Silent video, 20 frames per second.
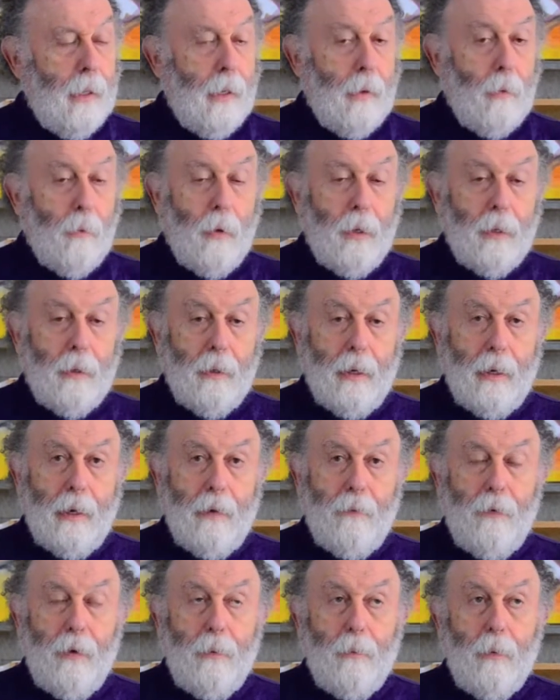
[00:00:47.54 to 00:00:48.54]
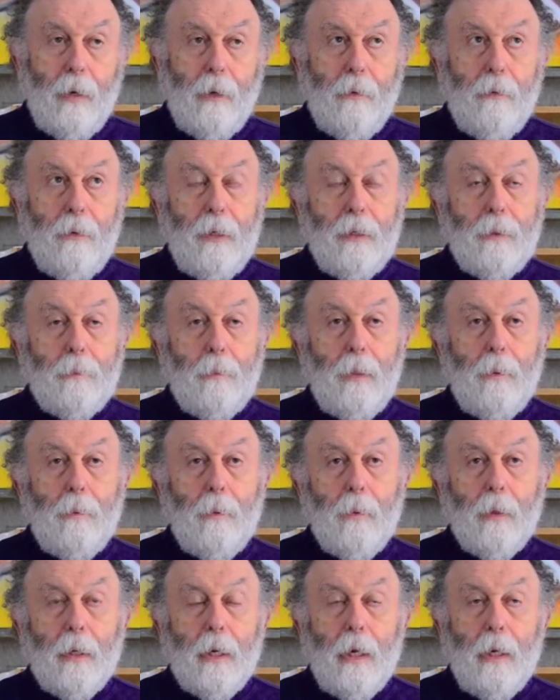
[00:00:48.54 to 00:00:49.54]
What every one of these
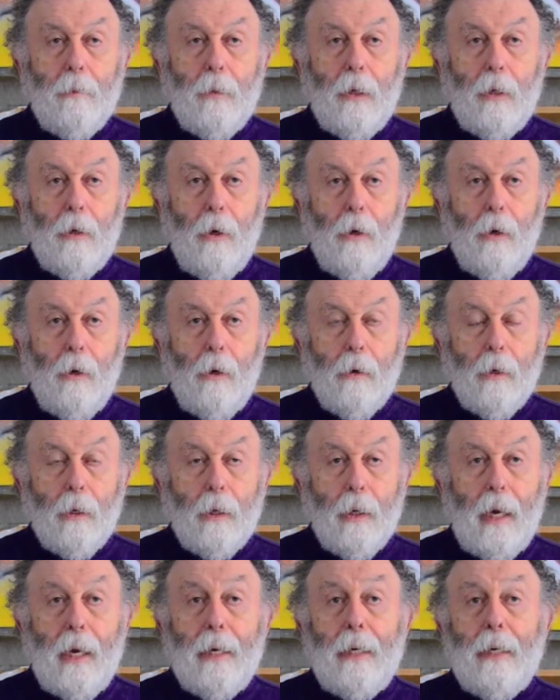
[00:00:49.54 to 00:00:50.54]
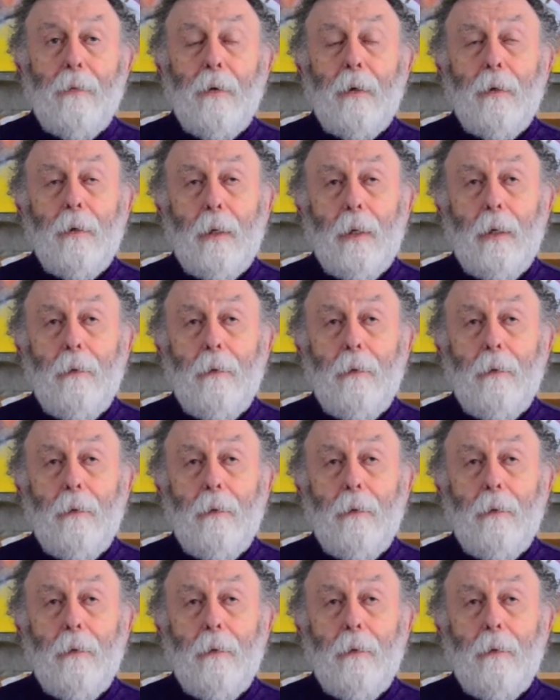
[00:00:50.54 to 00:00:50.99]
people came along, and even